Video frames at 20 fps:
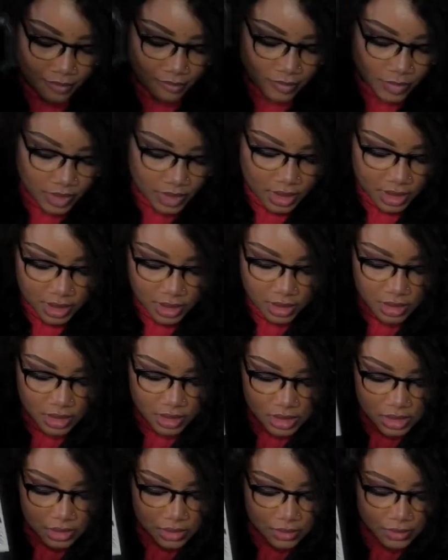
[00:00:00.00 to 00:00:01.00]
Okay.
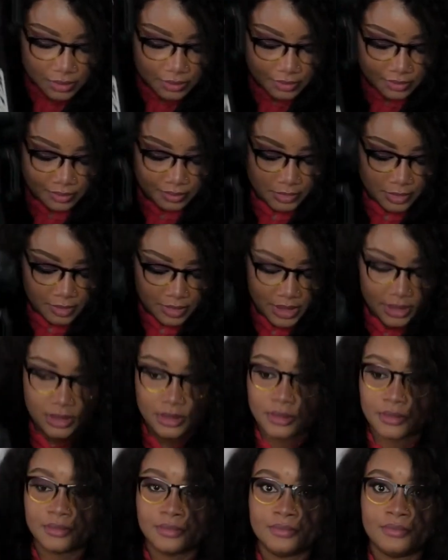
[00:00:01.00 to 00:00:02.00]
So I mean,
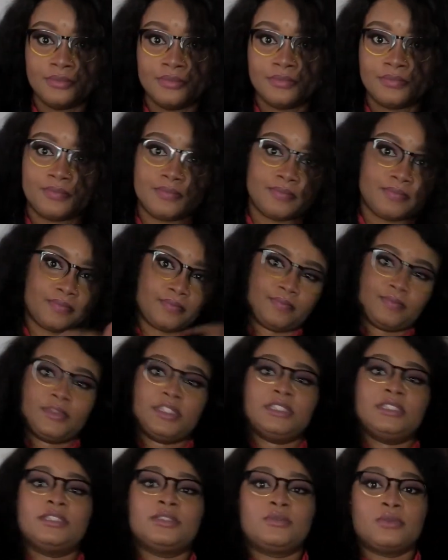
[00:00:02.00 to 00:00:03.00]

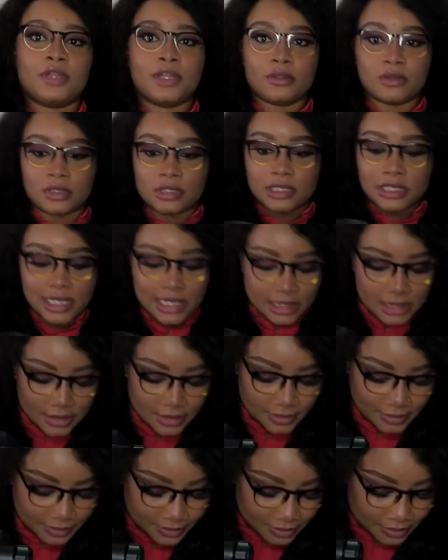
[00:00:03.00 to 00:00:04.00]
this is what it looks like.
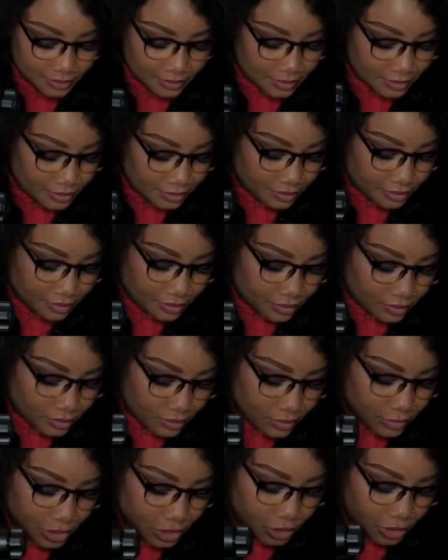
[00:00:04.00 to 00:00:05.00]

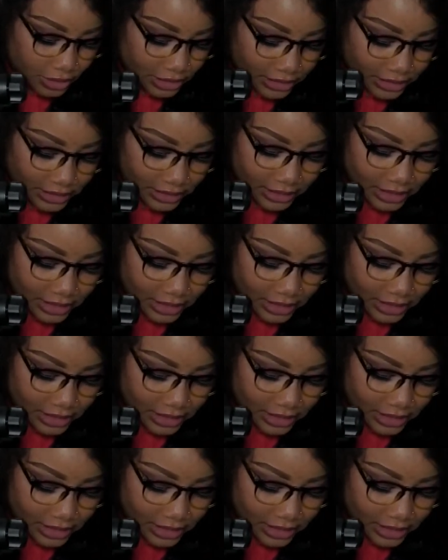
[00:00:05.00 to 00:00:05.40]
So this is the